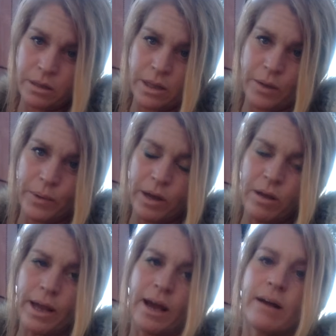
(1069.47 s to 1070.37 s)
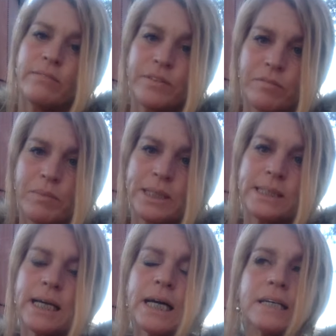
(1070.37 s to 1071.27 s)
like we all have, even
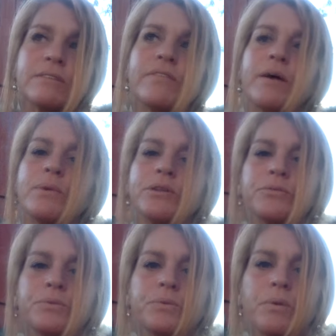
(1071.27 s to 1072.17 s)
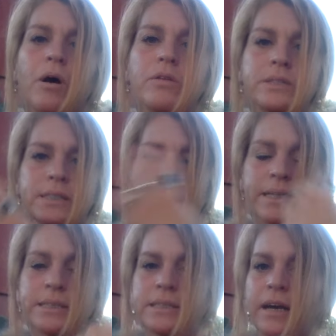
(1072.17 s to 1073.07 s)
myself, I went through all the
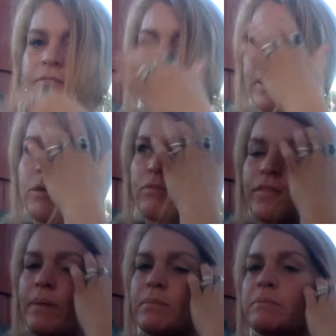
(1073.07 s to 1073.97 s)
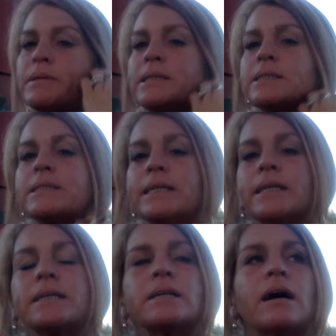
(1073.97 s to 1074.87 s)
sinus stuff and my whole family being
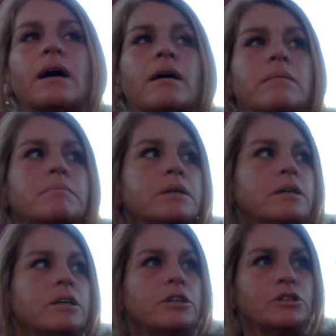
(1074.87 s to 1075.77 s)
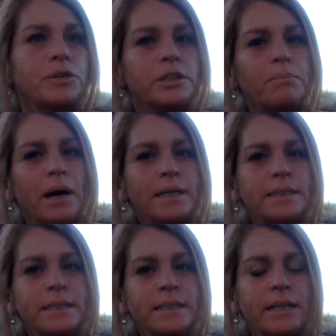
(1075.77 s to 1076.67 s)
sick um, during the
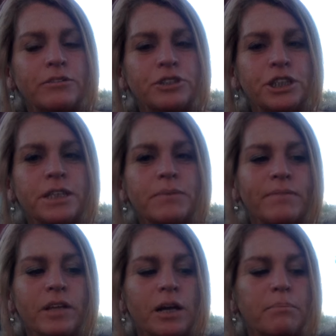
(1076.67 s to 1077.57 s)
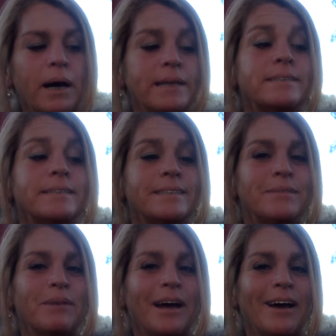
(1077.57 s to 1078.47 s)
Pisces energy. We have a lot of Pisces
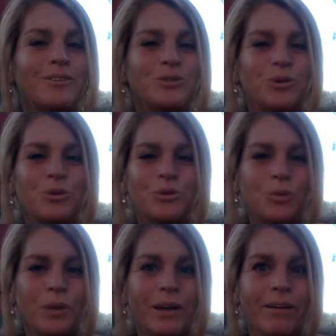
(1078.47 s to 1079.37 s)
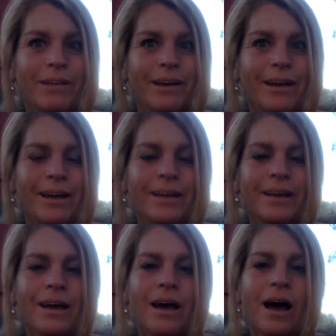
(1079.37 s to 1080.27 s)
in my household, so we all get it.
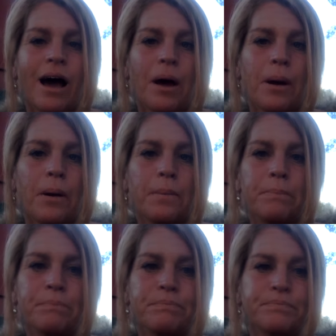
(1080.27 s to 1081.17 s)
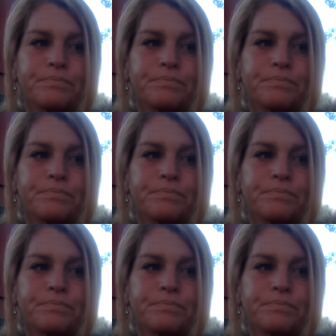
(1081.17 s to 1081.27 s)
Um,